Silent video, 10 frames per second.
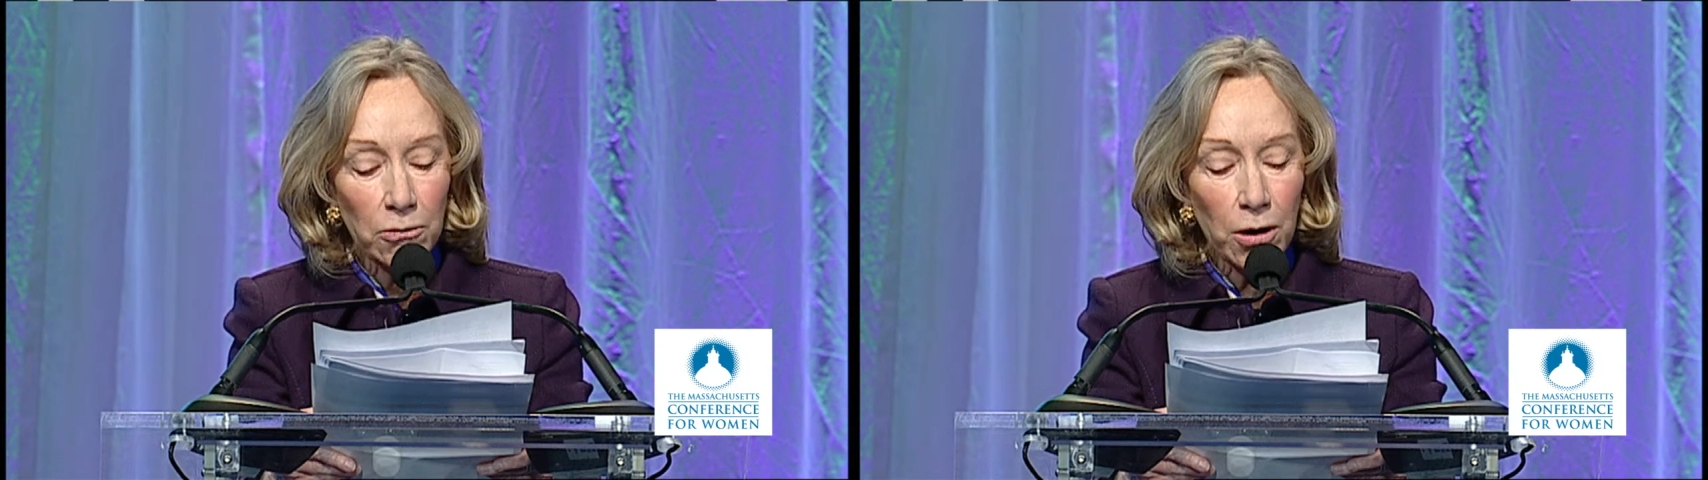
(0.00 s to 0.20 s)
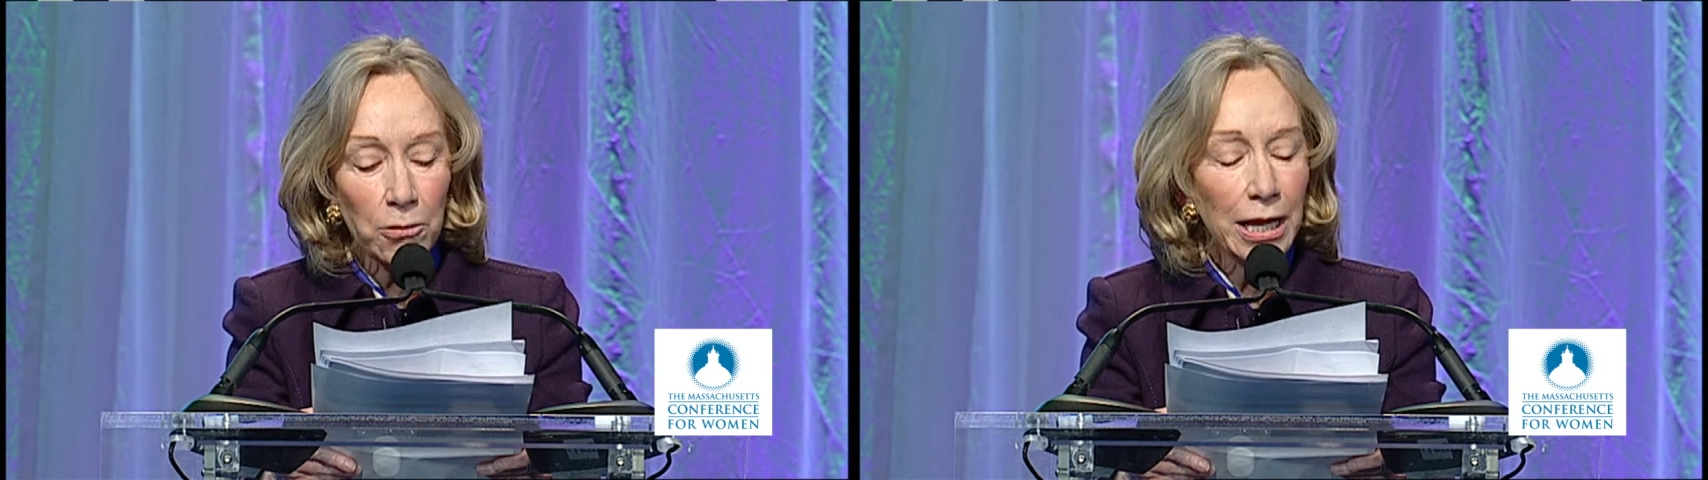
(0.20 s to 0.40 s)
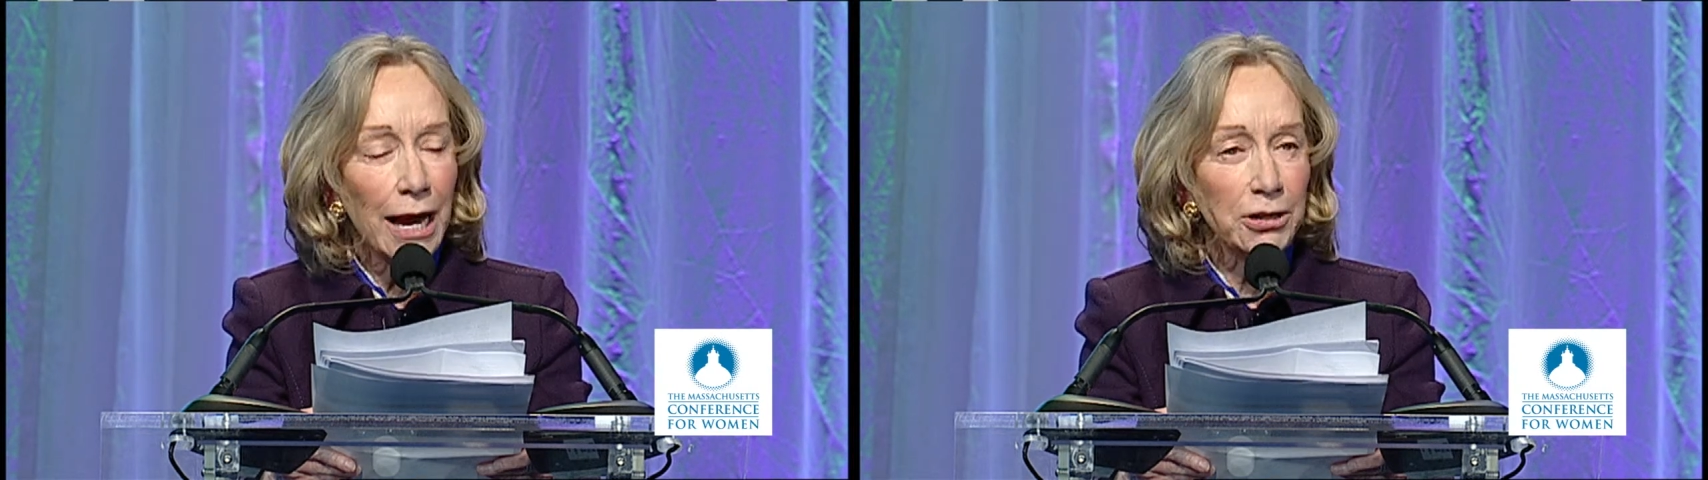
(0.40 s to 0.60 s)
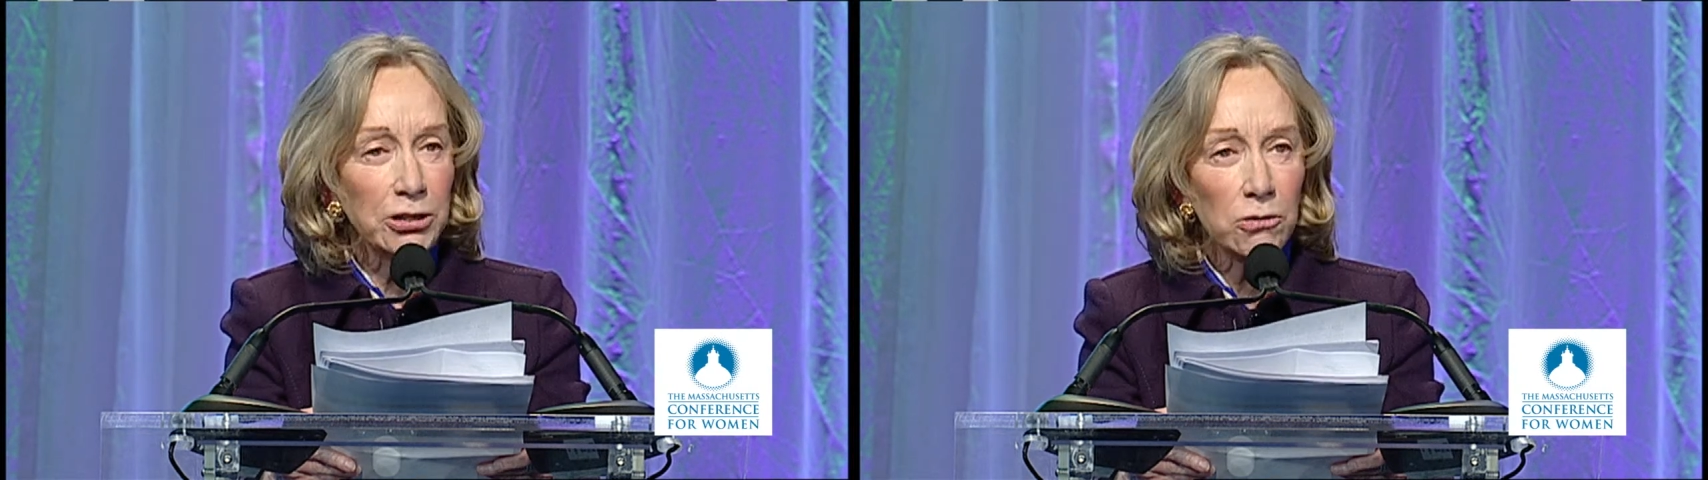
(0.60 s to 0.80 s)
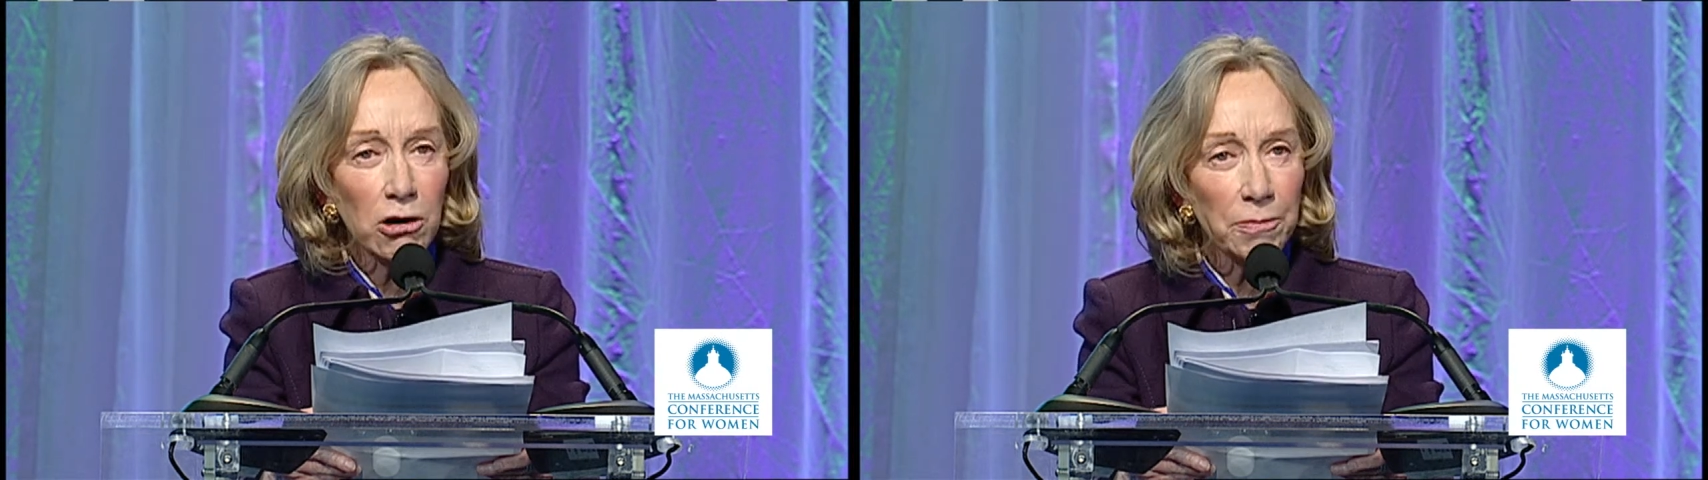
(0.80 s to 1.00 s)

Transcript: What will happen to our